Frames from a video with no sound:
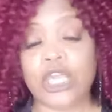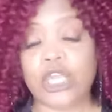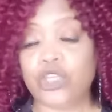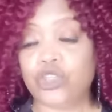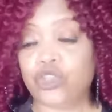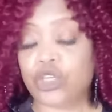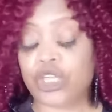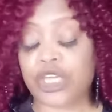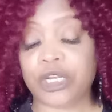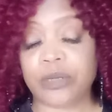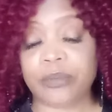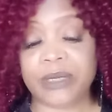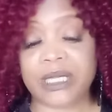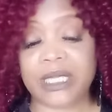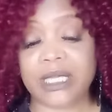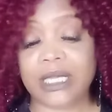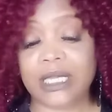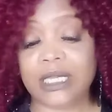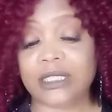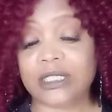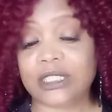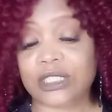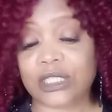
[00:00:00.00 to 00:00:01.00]
You're going to be
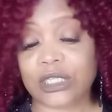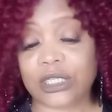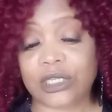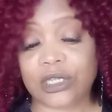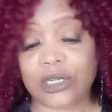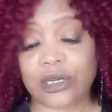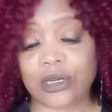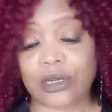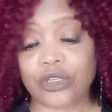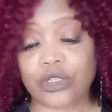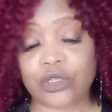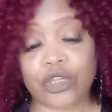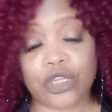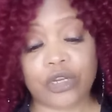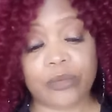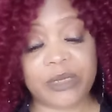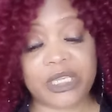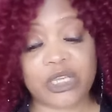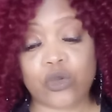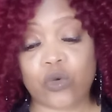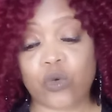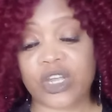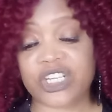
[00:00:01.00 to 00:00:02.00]
insecure. You're going to
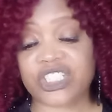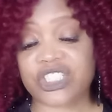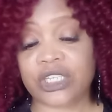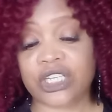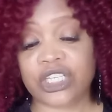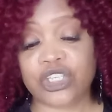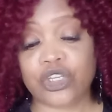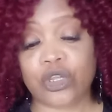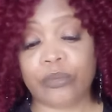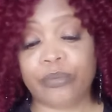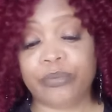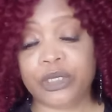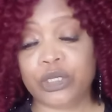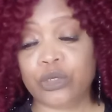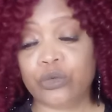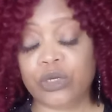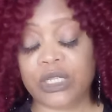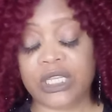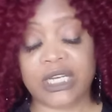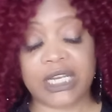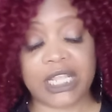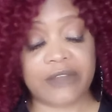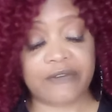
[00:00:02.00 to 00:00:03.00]
be questioning your
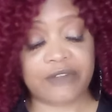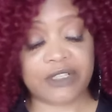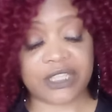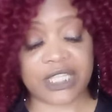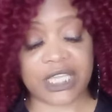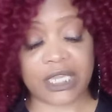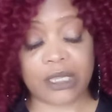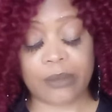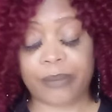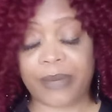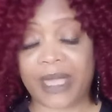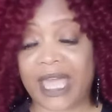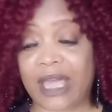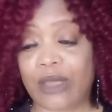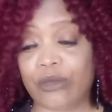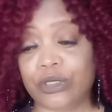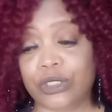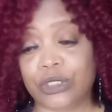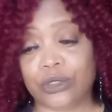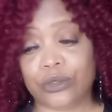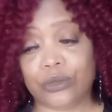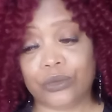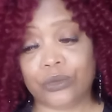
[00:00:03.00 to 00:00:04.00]
beauty and everything about
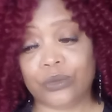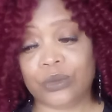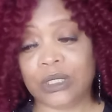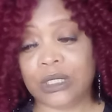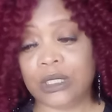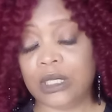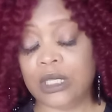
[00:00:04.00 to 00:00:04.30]
you.